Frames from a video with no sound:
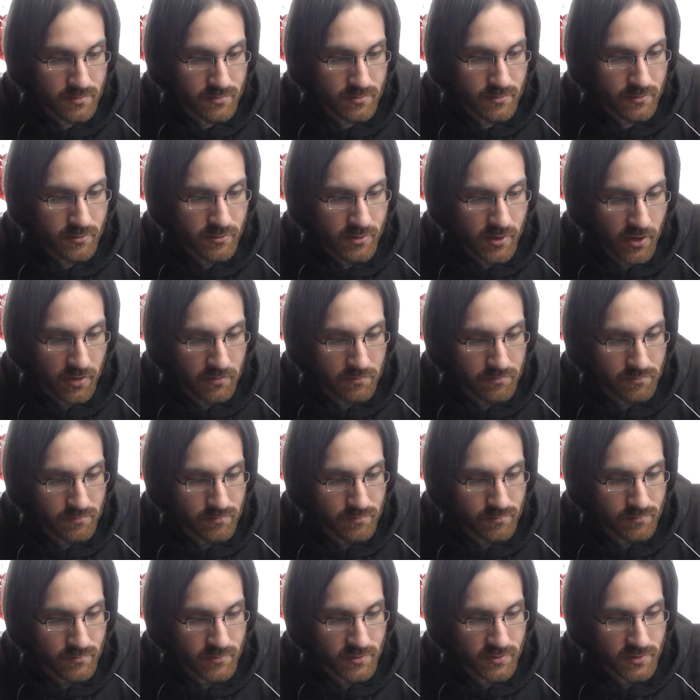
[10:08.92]
Okay,
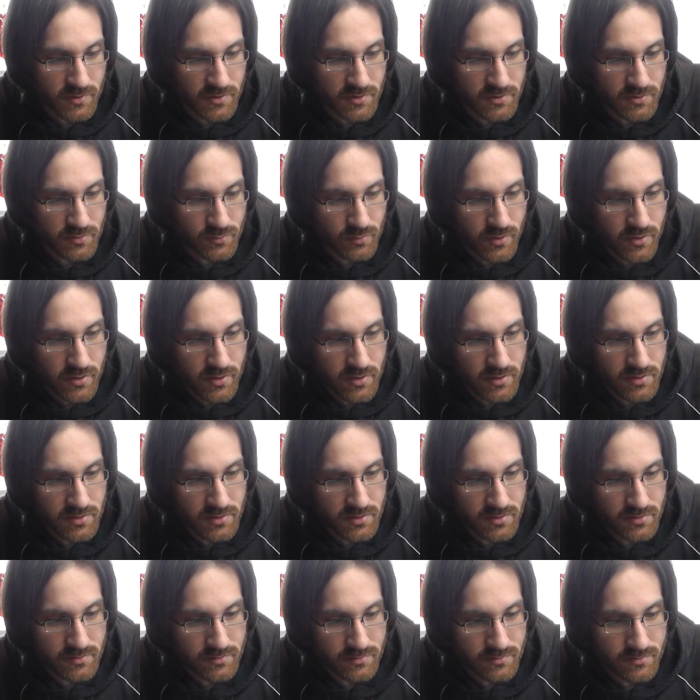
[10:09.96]
when this
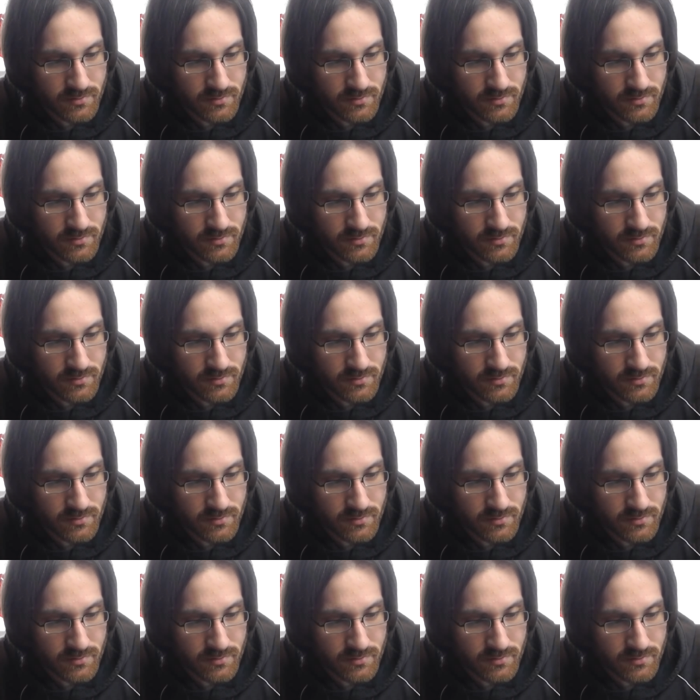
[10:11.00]
works...